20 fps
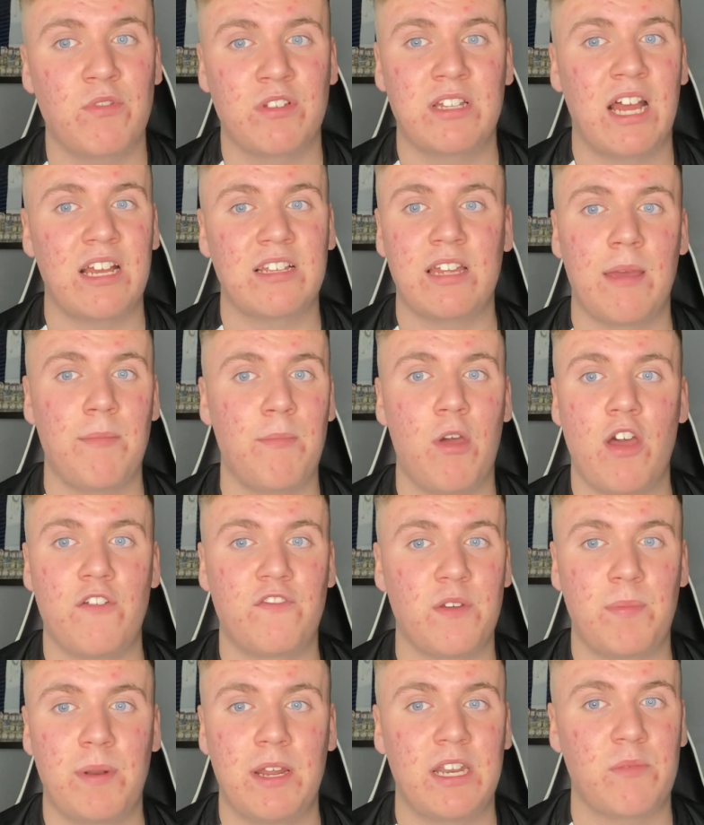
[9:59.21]
was last time
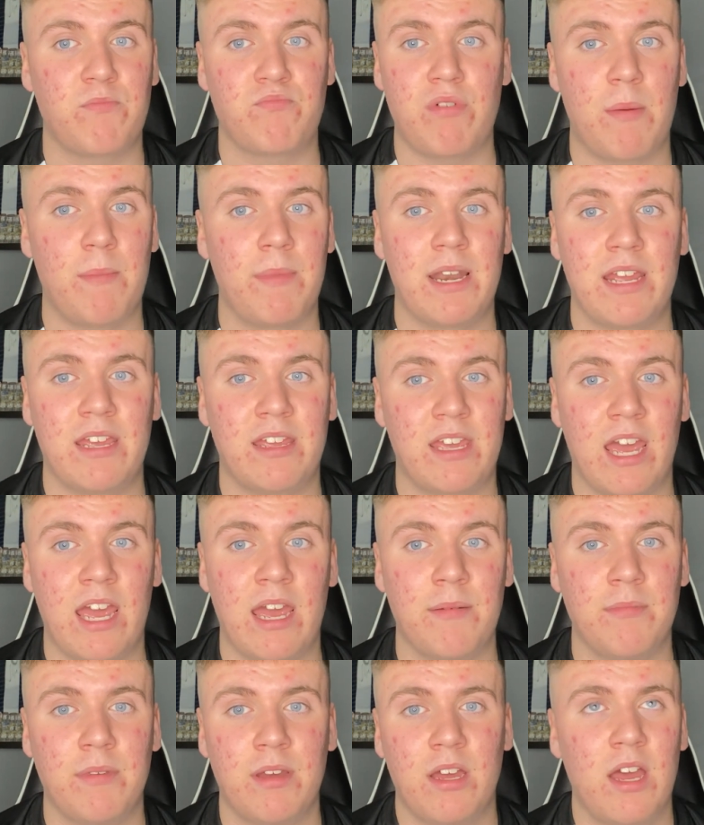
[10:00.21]
Murphy played a Premier League
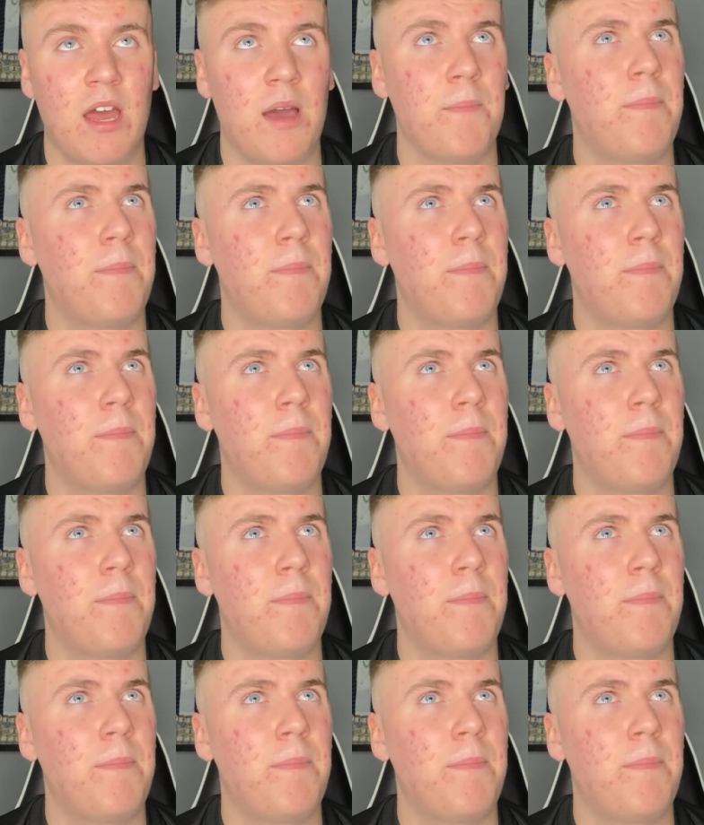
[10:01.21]
game.